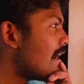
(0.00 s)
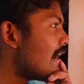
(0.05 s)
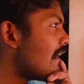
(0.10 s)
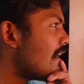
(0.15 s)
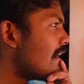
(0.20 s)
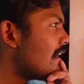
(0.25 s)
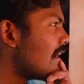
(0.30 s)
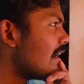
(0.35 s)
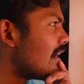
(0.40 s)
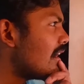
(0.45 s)
ha
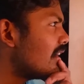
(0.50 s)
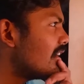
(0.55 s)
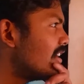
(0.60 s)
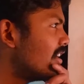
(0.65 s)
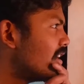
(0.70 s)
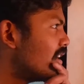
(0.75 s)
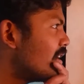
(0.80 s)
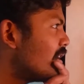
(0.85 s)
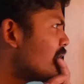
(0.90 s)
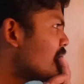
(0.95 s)
ha ha.
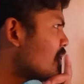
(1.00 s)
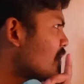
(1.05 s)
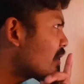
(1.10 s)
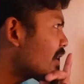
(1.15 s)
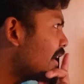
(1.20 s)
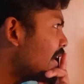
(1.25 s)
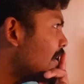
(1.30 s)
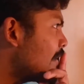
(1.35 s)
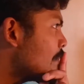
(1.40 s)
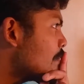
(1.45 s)

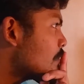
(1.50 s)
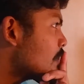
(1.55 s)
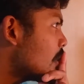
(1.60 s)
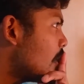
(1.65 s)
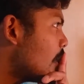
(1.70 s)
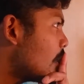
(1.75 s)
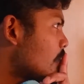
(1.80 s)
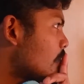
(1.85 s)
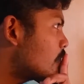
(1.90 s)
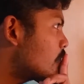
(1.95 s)
Okay,
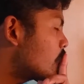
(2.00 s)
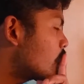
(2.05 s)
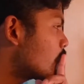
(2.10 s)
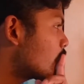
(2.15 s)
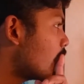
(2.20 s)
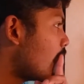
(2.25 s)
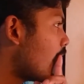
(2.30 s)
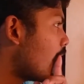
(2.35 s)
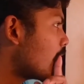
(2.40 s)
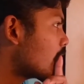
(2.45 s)
I
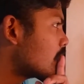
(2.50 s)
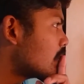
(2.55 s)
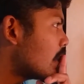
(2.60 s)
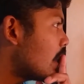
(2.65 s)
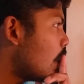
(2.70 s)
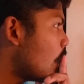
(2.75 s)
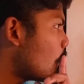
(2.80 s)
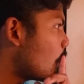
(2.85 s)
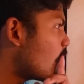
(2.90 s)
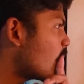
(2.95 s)
should add,
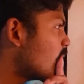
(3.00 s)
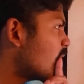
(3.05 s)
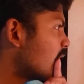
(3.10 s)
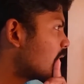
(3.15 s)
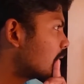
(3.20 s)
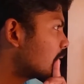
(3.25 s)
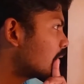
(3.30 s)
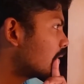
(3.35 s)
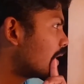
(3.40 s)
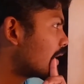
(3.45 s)

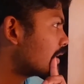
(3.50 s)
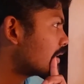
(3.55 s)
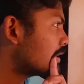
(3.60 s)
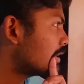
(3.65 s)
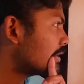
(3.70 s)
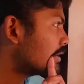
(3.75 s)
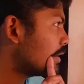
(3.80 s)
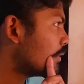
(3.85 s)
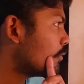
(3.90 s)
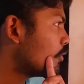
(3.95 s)
however, that
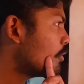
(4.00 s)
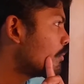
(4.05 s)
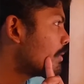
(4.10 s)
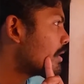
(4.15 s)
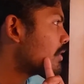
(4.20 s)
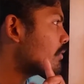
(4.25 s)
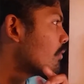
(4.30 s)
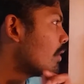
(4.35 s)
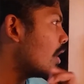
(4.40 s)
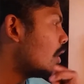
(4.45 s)
the
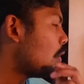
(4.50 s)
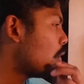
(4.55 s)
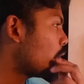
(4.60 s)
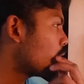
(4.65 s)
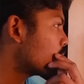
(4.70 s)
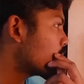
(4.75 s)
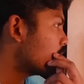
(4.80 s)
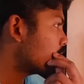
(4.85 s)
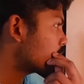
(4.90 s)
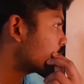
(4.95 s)
women were
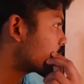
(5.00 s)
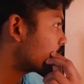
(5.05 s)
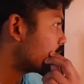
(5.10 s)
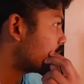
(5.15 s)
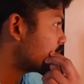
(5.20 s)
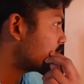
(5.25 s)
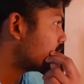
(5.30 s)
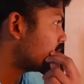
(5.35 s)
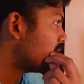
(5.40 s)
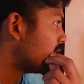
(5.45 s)
always
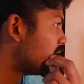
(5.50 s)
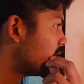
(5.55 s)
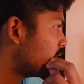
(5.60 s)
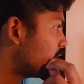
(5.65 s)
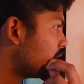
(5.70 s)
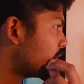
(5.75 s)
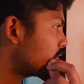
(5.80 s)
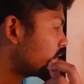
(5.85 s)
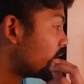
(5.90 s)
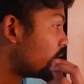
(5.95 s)
free to
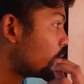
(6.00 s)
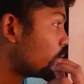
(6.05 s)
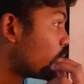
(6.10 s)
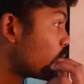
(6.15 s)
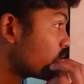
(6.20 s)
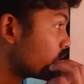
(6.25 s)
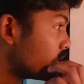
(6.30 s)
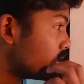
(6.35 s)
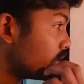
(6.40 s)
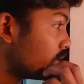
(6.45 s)
leave if they
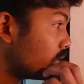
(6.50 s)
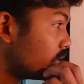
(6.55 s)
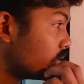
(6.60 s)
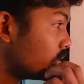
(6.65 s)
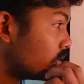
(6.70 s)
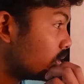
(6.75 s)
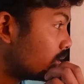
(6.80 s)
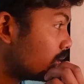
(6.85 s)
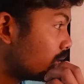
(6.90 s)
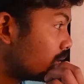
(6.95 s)
wanted
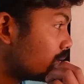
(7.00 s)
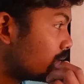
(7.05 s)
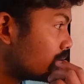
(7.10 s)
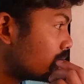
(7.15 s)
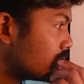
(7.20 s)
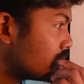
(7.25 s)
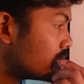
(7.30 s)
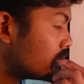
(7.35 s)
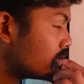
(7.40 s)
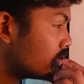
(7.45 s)
to.
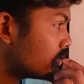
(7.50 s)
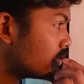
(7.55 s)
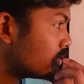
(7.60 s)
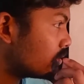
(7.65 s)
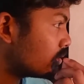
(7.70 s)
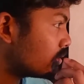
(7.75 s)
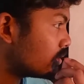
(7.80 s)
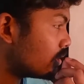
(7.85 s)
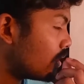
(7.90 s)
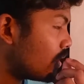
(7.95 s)

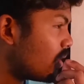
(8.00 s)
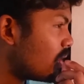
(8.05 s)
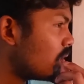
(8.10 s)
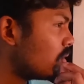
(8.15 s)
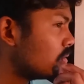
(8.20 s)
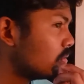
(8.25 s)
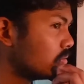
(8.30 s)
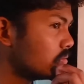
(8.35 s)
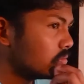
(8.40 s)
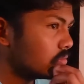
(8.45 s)

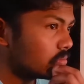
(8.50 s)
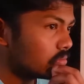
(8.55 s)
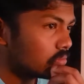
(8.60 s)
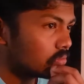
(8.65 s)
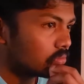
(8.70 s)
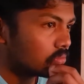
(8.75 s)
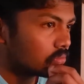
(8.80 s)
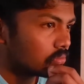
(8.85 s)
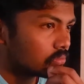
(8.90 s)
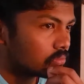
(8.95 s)
Oh,
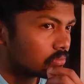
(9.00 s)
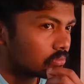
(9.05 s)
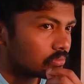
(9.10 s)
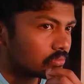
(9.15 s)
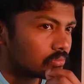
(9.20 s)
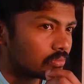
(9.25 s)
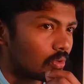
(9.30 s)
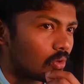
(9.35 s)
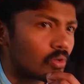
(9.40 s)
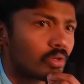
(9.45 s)

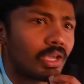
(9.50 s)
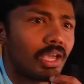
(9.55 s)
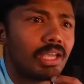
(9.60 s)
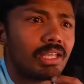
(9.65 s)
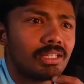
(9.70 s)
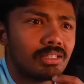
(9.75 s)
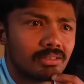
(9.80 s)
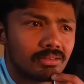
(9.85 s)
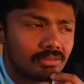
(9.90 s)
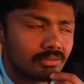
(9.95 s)

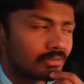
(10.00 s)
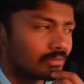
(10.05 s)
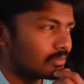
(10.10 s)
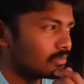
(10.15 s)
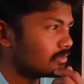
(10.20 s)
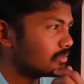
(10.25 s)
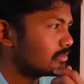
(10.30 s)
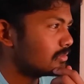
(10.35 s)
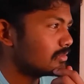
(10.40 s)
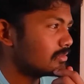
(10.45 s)
okay,
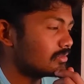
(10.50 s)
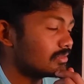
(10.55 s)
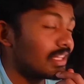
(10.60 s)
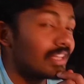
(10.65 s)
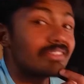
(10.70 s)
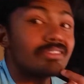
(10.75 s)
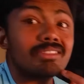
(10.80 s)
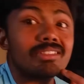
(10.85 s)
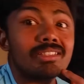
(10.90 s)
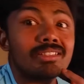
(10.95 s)

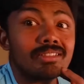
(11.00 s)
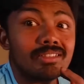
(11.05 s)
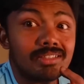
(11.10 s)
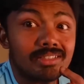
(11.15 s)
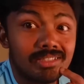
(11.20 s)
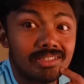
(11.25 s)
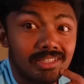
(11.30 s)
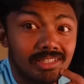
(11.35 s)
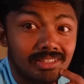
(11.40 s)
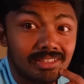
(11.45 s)
that's
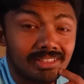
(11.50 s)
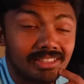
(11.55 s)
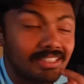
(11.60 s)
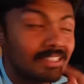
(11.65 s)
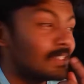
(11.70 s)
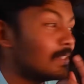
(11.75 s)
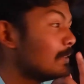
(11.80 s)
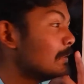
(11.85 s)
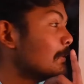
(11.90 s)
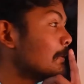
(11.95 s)
interesting.